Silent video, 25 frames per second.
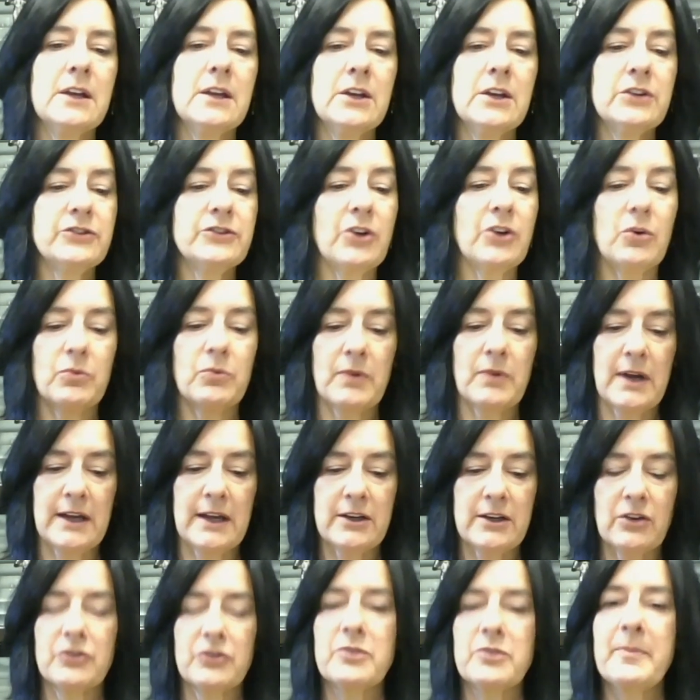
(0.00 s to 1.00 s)
So I
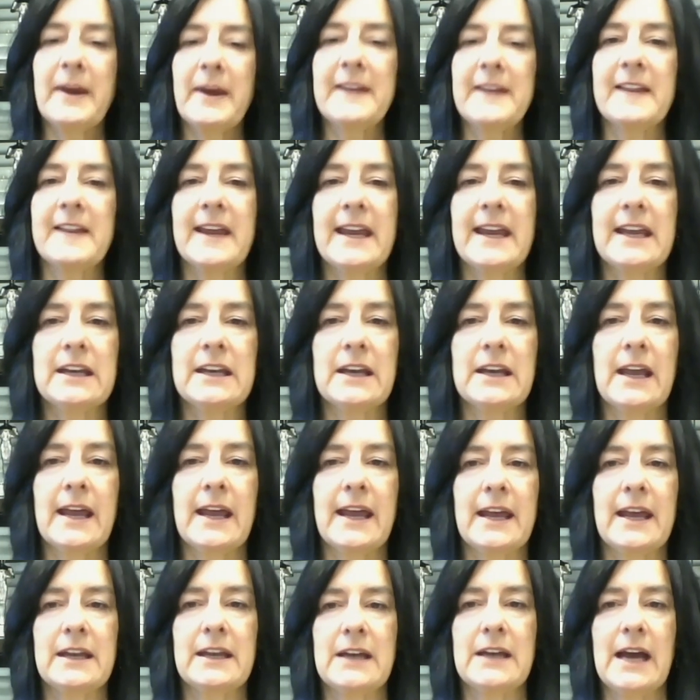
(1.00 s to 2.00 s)
go to my lane
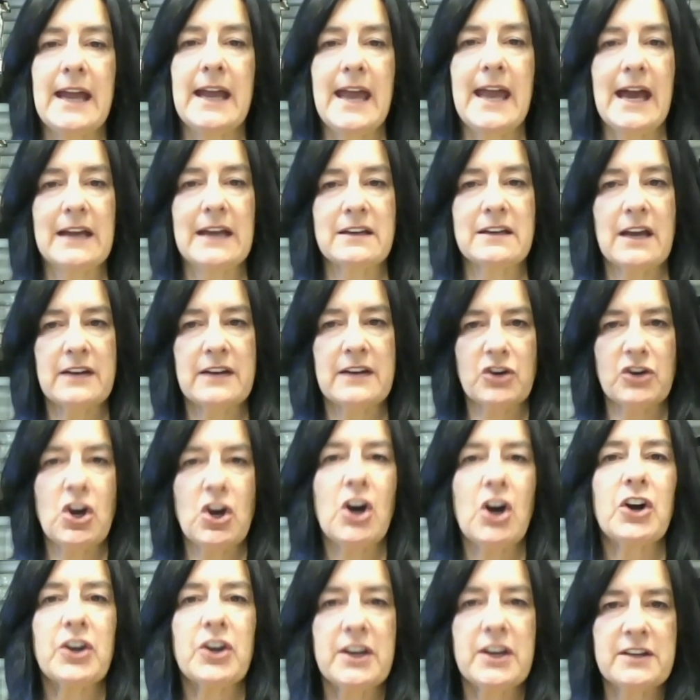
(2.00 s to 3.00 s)
and I had kind of a
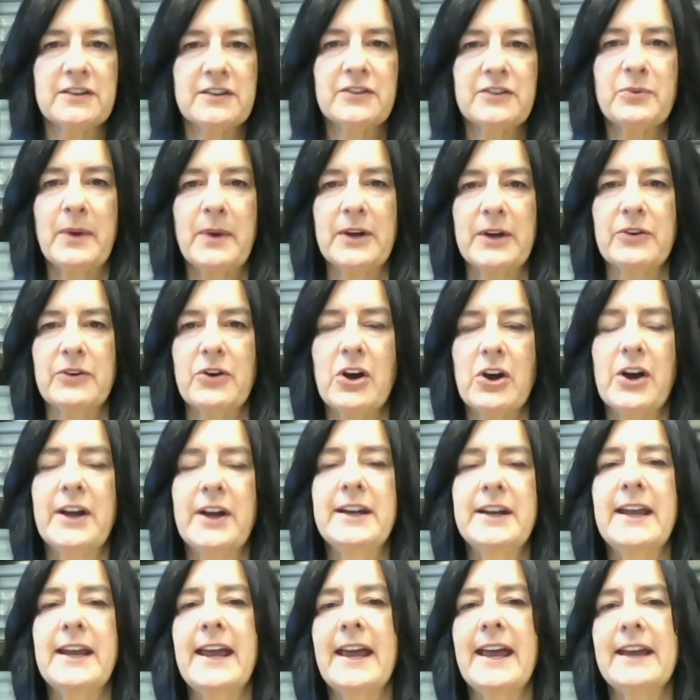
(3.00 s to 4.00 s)
cardigan sweater
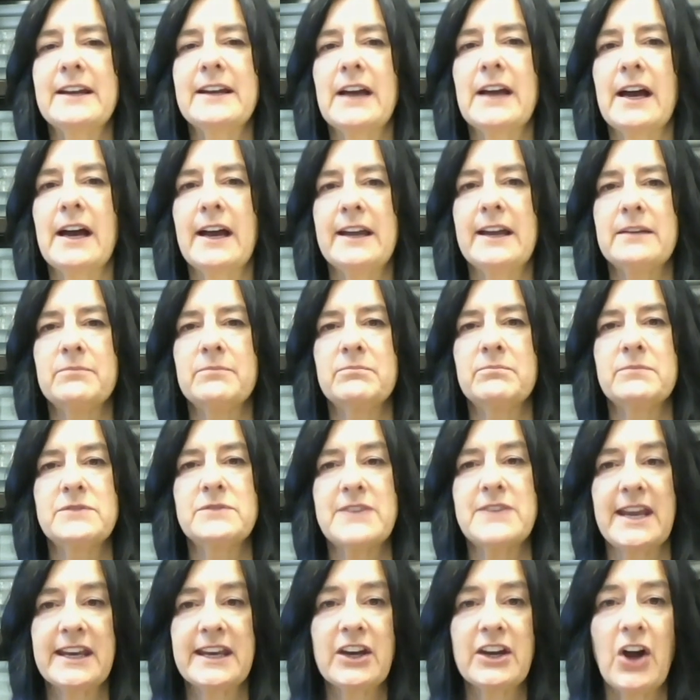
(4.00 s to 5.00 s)
on and I
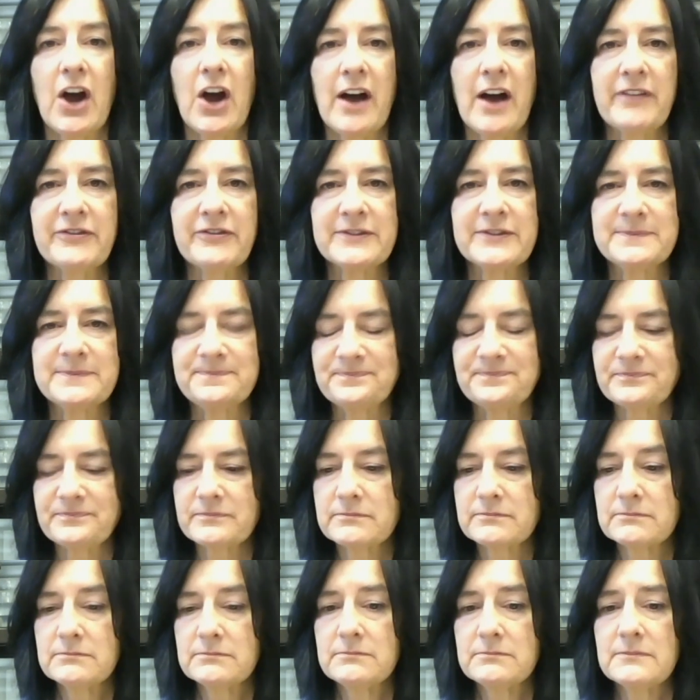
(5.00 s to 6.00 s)
take it off
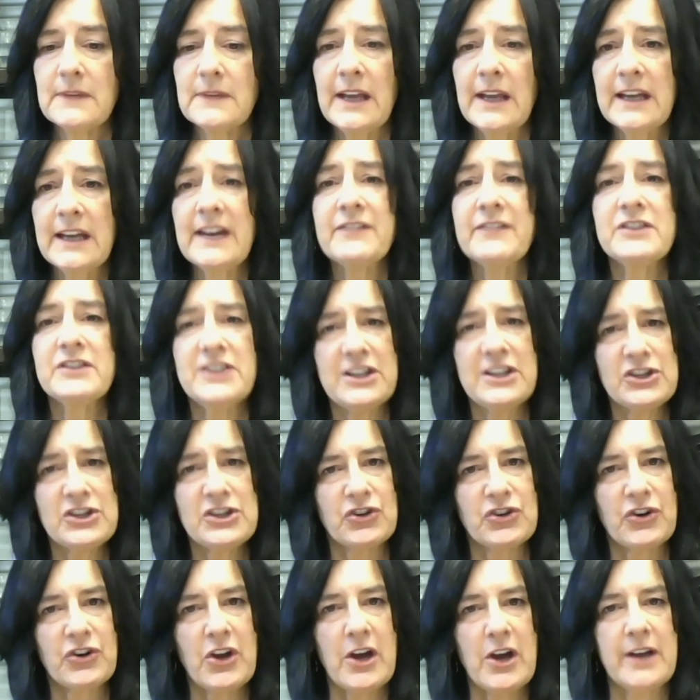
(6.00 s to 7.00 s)
and I have a
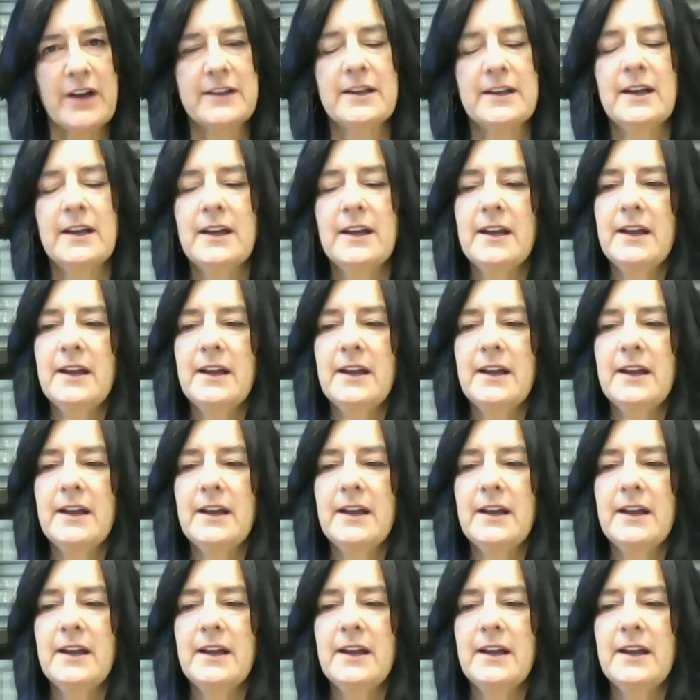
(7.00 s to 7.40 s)
t-shirt on.